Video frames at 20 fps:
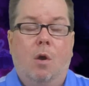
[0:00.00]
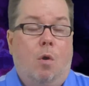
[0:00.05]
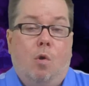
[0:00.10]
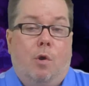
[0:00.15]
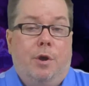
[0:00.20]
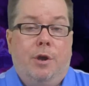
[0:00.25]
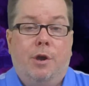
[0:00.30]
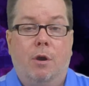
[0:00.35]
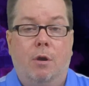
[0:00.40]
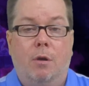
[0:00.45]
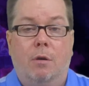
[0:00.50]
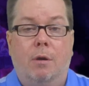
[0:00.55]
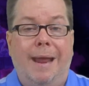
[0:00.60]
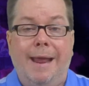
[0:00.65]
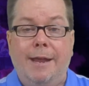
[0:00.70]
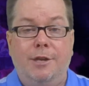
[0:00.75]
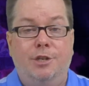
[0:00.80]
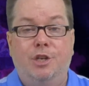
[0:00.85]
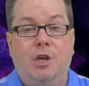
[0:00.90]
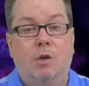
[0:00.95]
or your
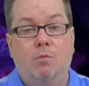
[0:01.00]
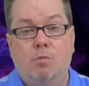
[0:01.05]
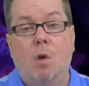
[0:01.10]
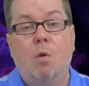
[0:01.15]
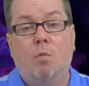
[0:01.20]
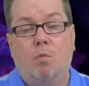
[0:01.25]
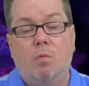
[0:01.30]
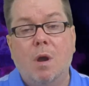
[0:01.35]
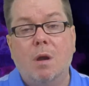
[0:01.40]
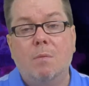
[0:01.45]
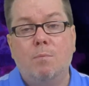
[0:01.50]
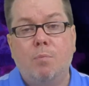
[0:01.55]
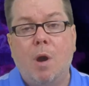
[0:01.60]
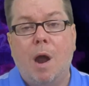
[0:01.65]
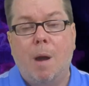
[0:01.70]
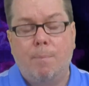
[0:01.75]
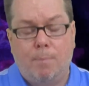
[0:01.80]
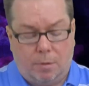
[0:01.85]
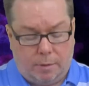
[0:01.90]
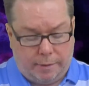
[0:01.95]
engine won't run
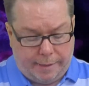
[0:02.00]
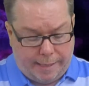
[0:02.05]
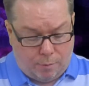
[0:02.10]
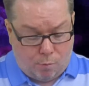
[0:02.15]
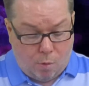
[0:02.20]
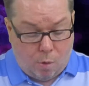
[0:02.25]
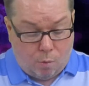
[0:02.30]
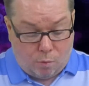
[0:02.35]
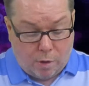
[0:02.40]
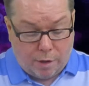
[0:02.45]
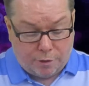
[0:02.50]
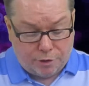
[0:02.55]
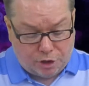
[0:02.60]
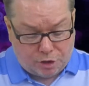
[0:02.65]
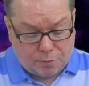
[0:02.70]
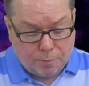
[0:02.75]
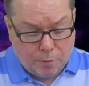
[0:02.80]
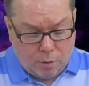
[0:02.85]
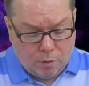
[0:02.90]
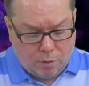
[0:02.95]
properly, won't run
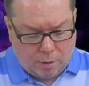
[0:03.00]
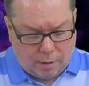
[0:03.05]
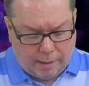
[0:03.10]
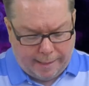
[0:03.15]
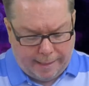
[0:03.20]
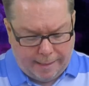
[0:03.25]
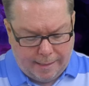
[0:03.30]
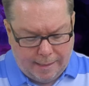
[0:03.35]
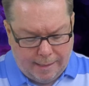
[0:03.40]
smoothly.